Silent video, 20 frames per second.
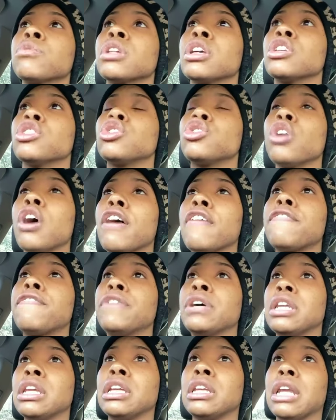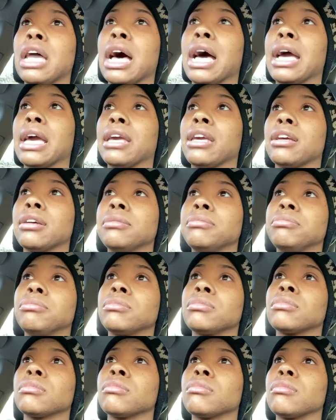start feeling like,
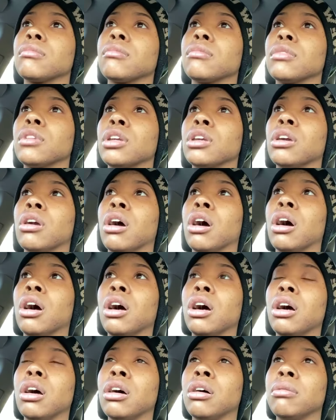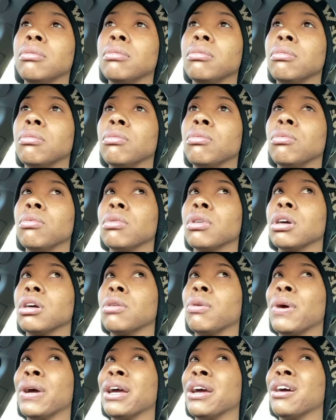well,
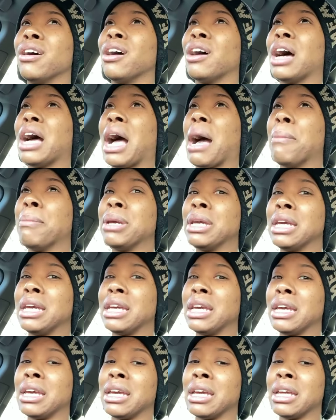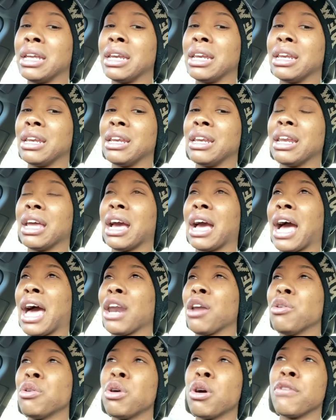I mean, I
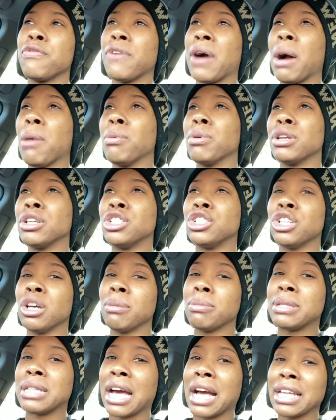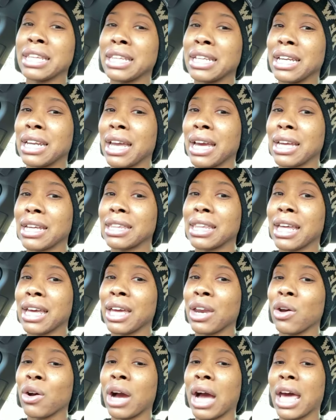don't know if I would have jumped out there like
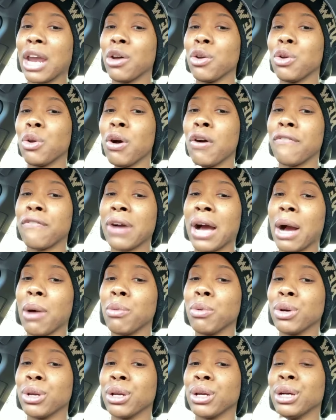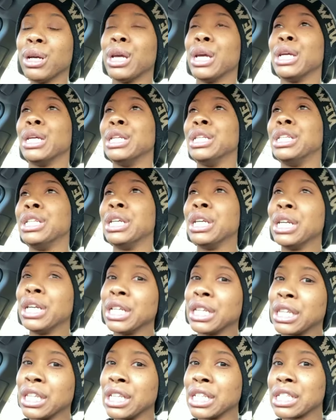that, or I don't know if I would have
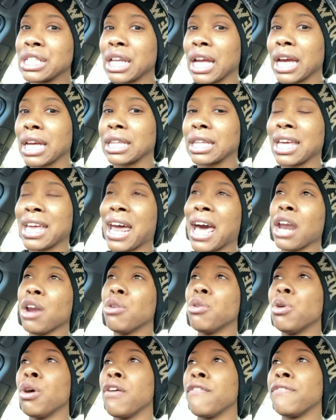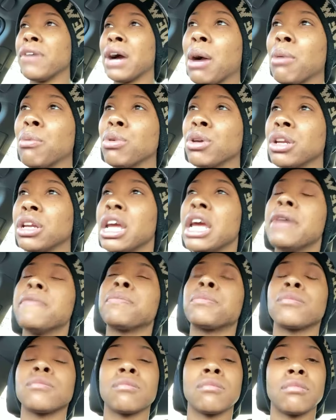did this like that. I don't know if would have.
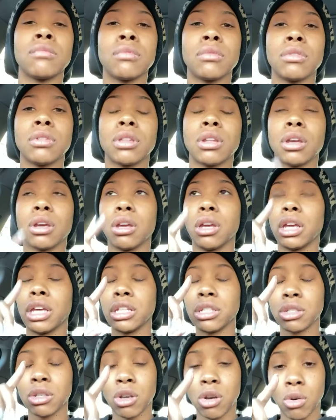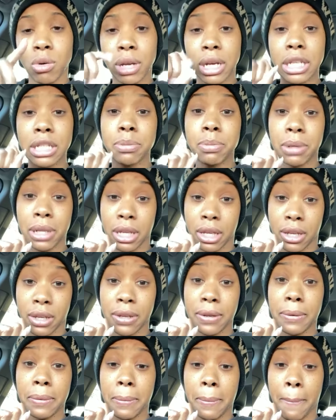It's going as
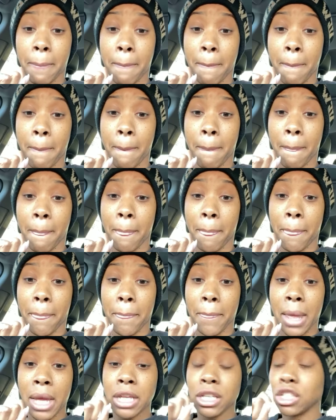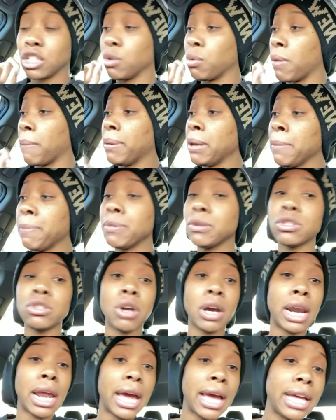planned. So when people
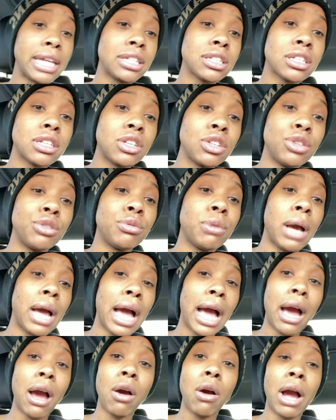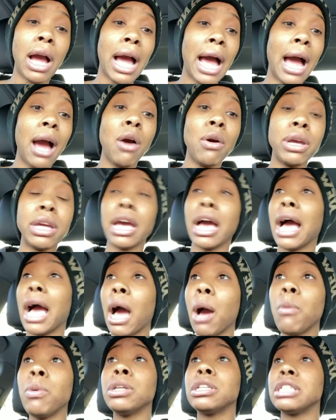start asking you how
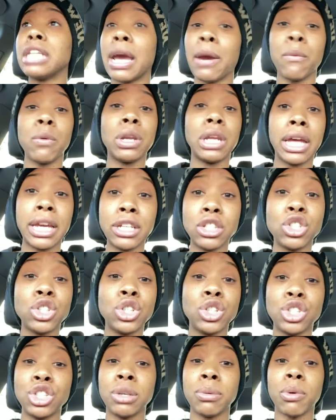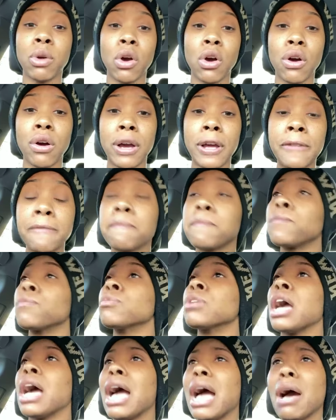was that relationship going,
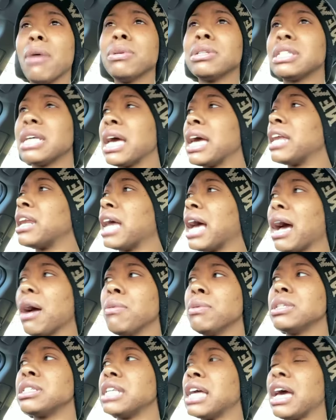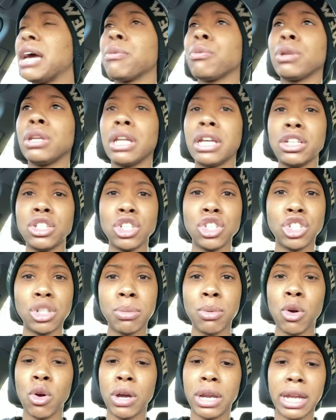how was that
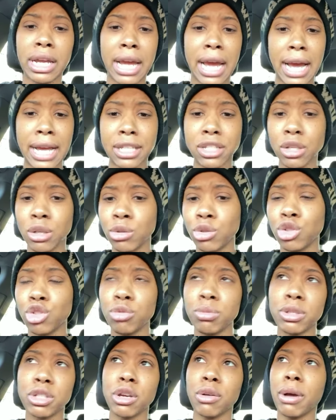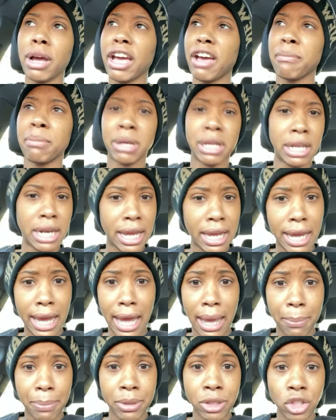relationship going that God told you was gonna have, but it ain't
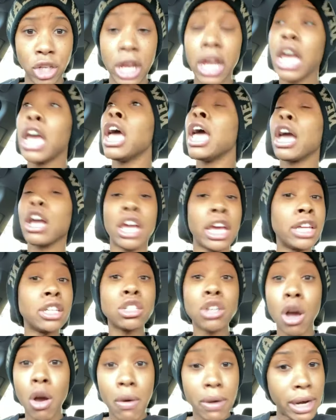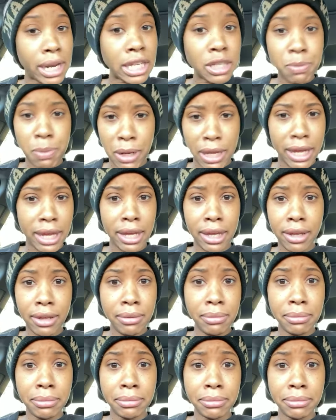happened yet. It's going as planned.